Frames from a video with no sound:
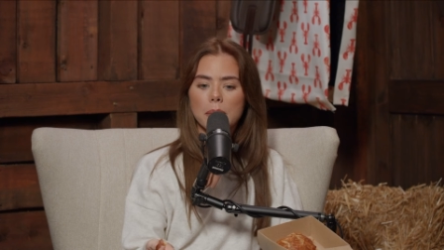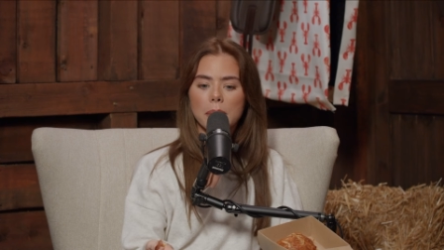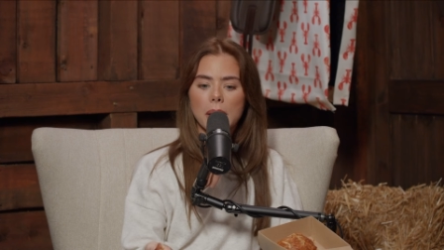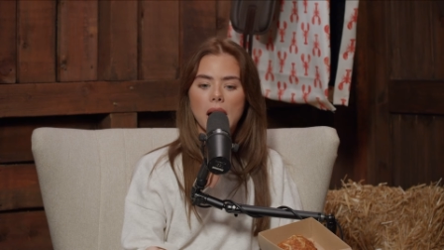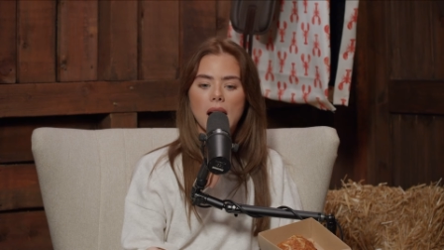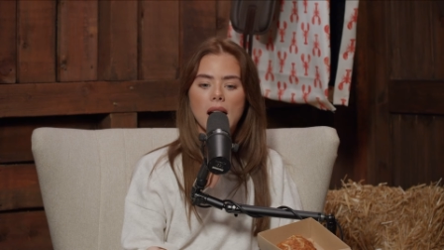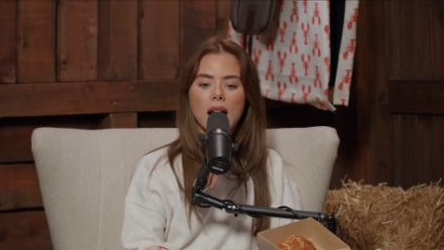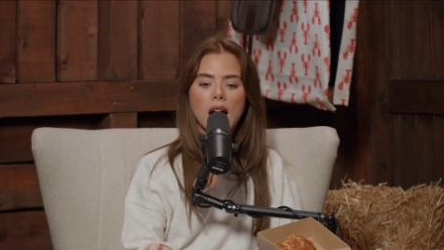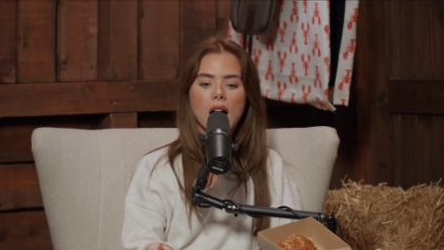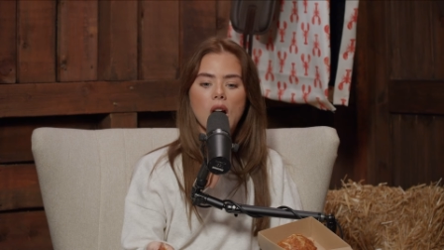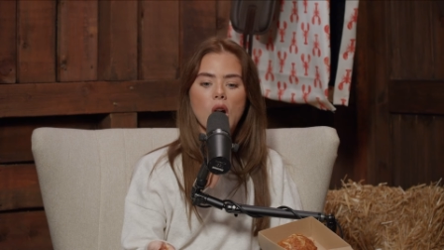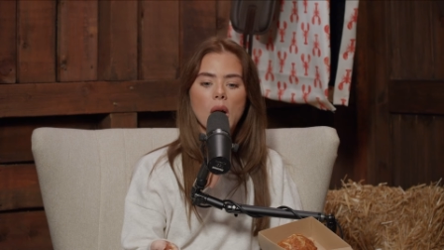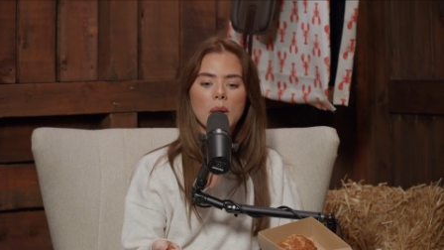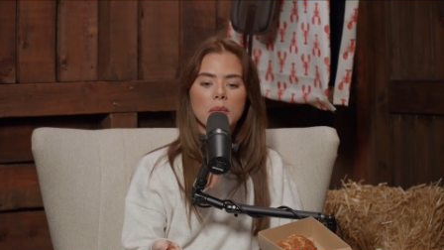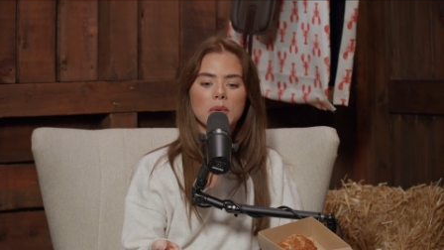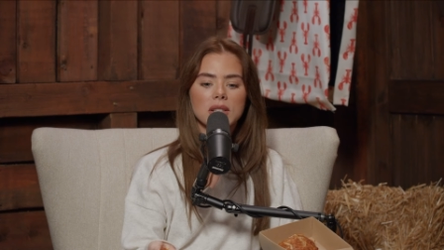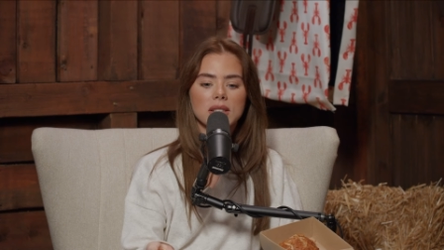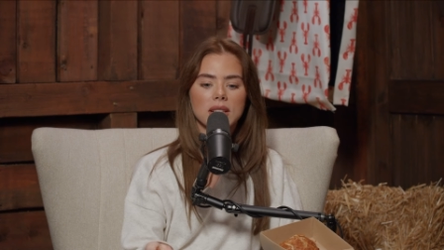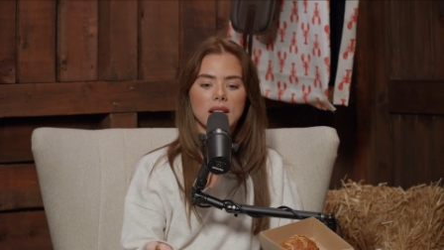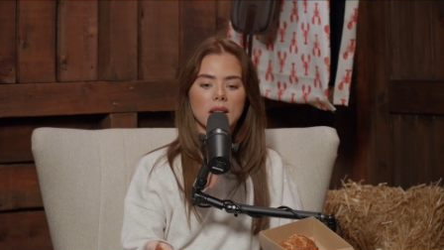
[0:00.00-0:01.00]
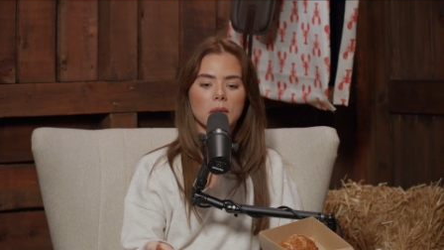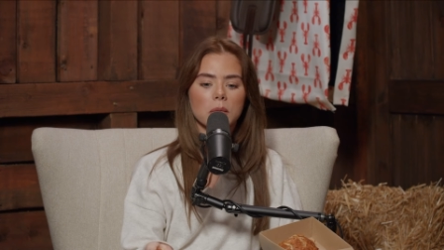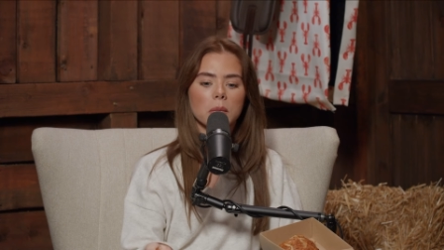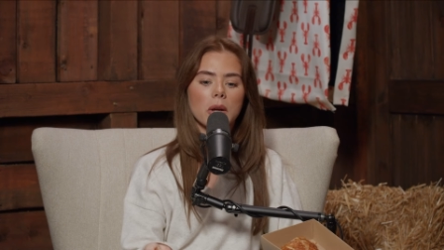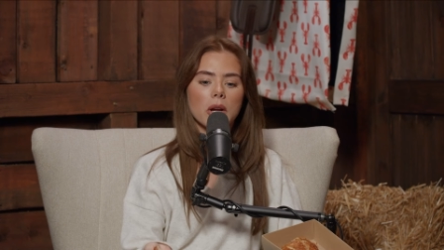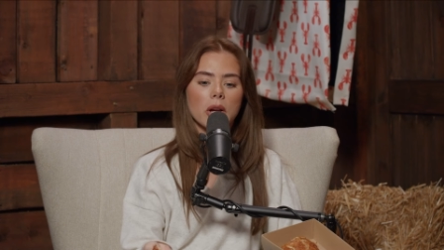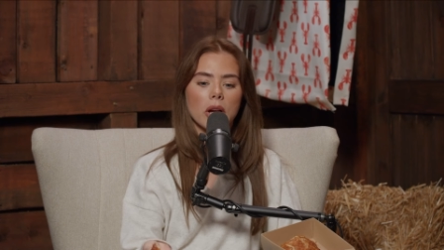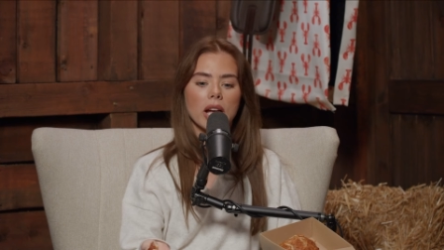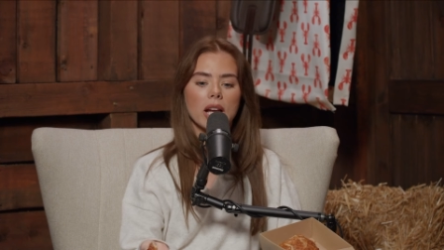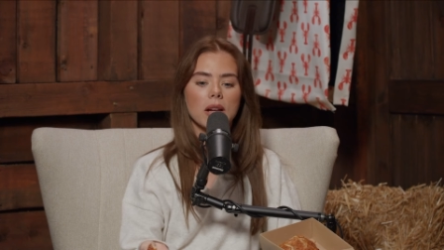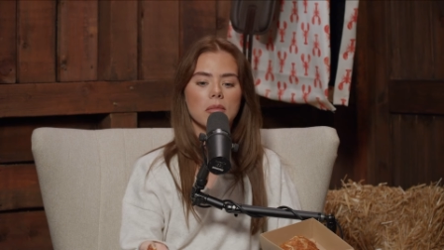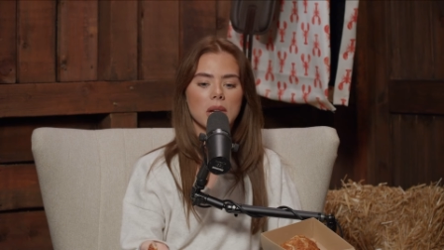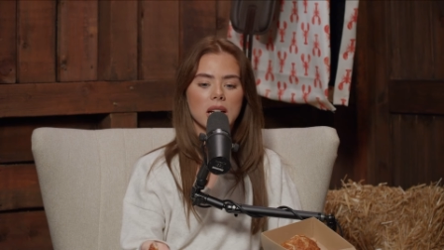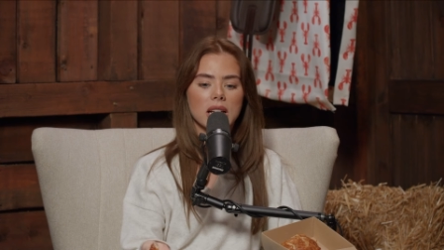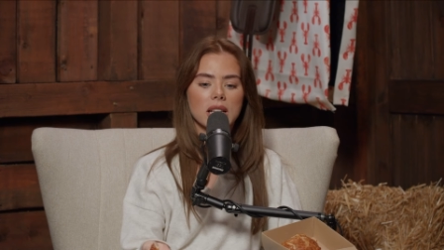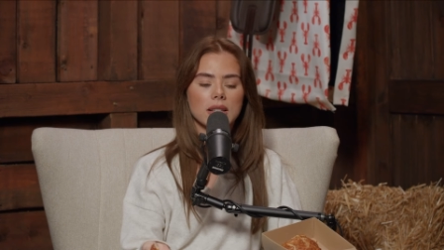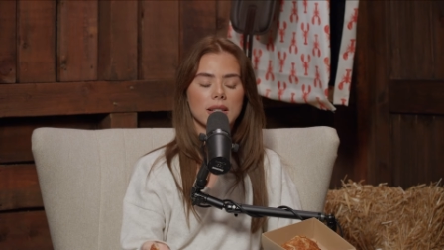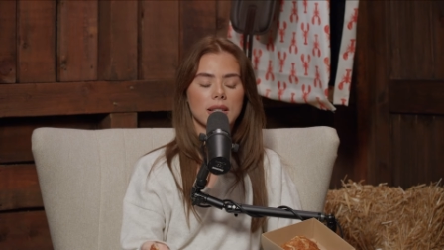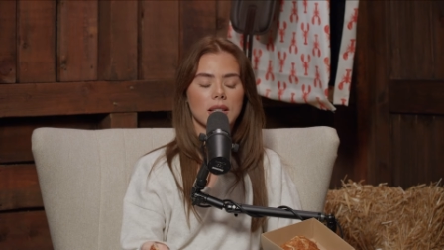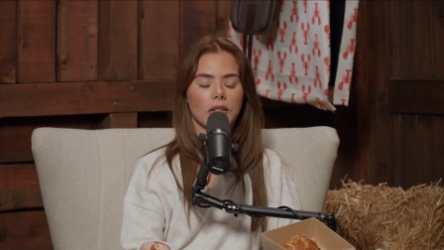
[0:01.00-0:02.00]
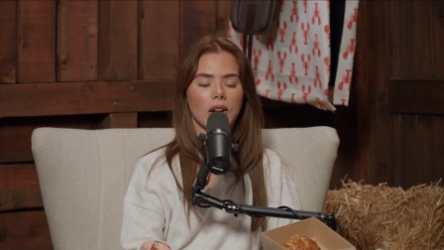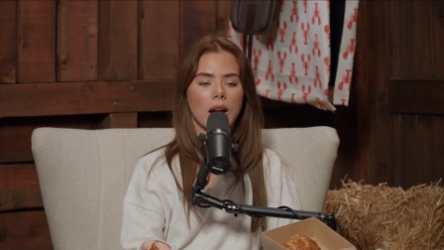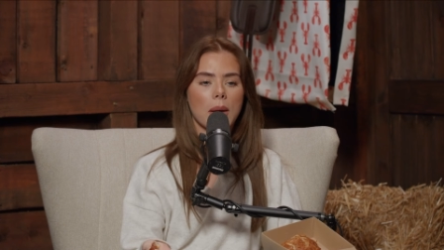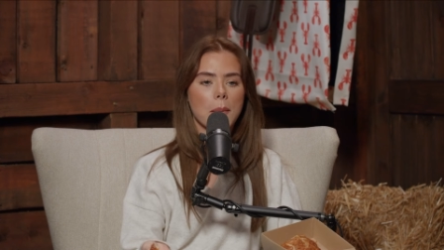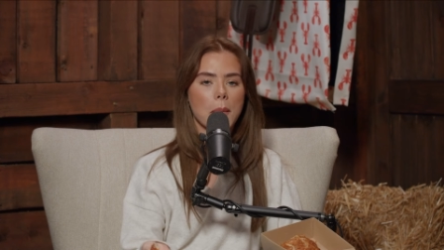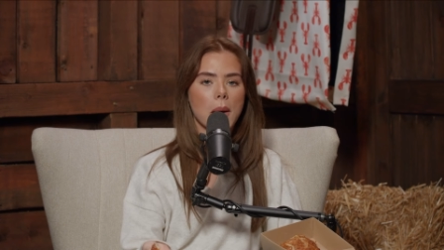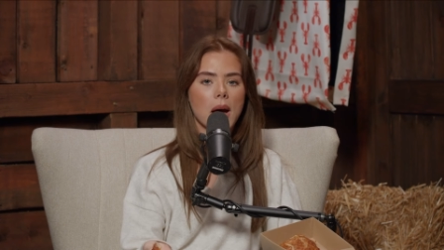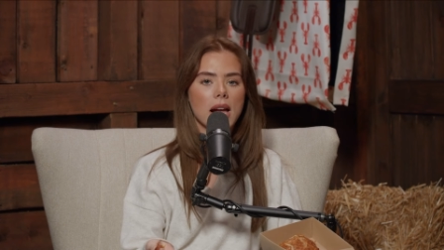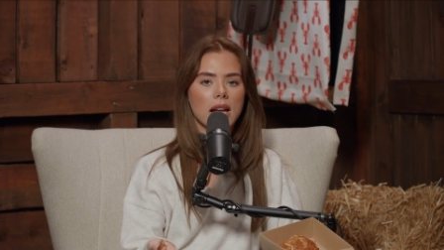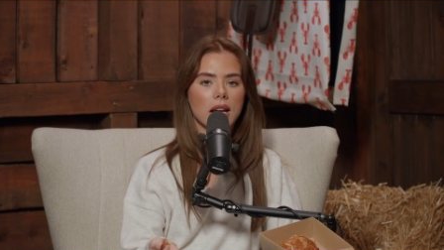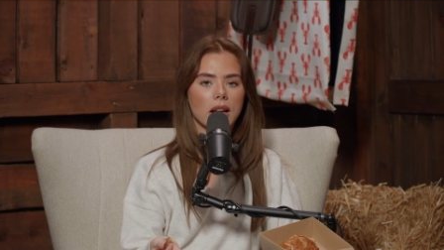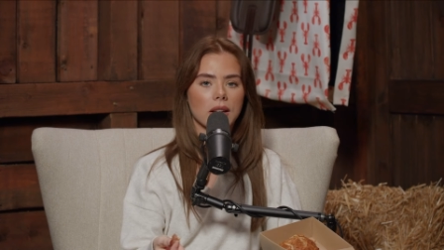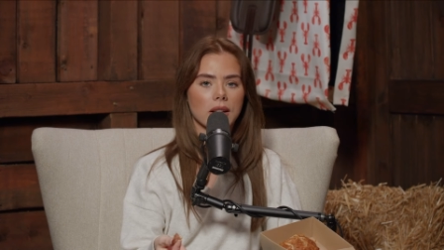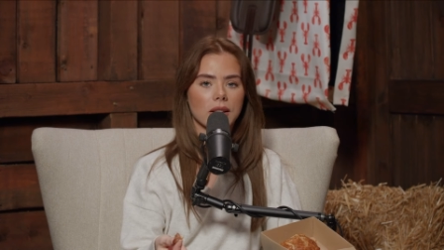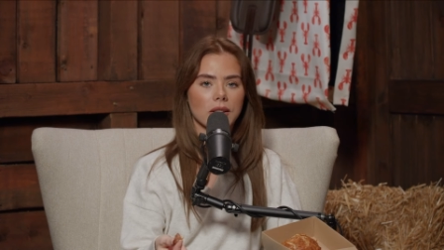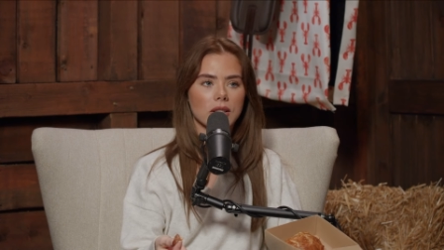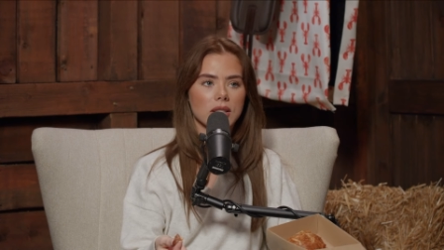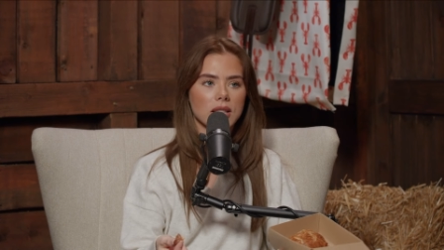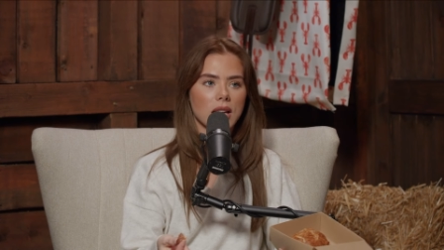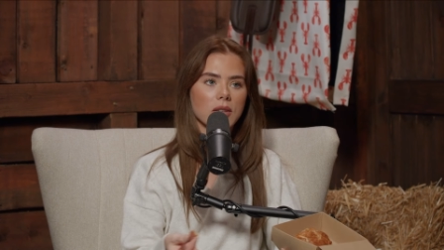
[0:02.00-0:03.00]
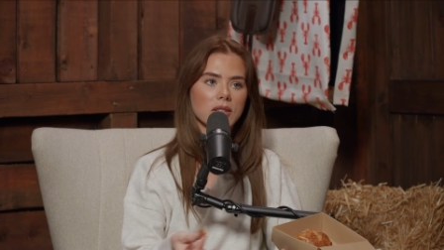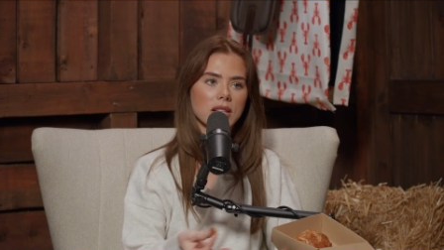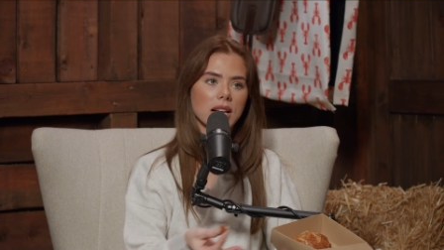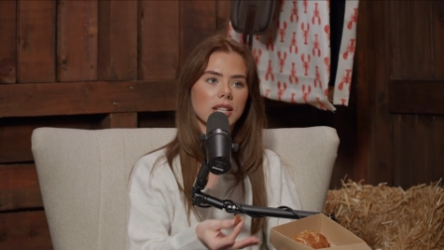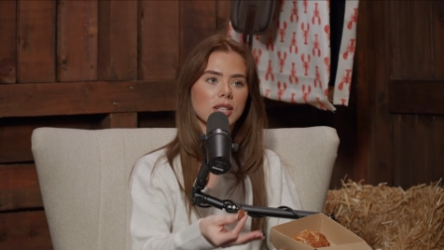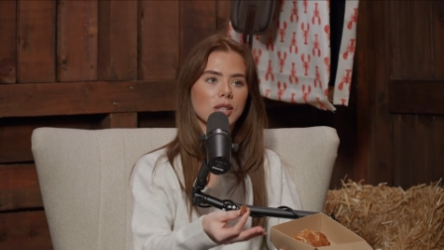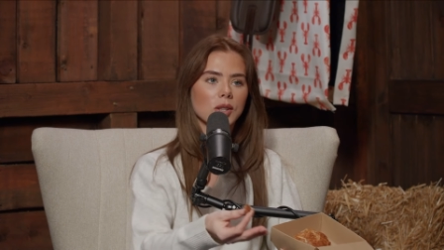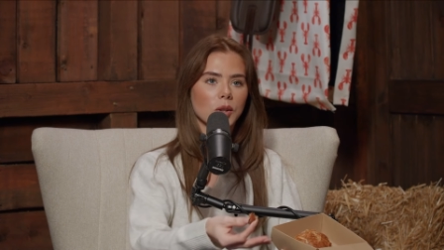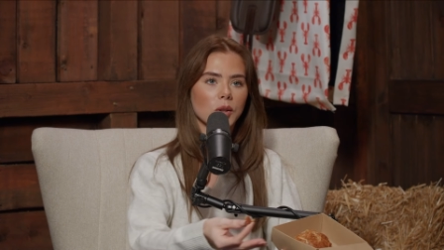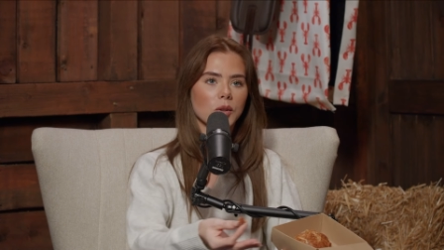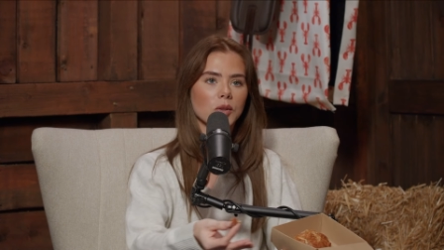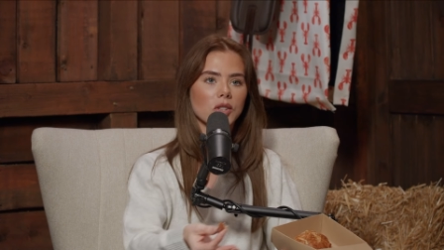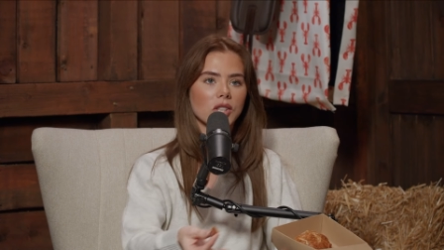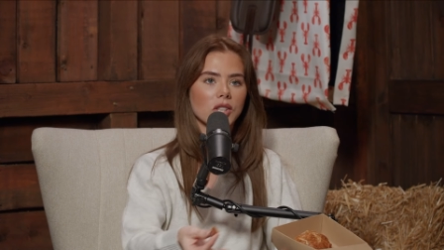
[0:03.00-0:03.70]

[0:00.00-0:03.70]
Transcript: but I was going to put in my Instagram bio, because I was like two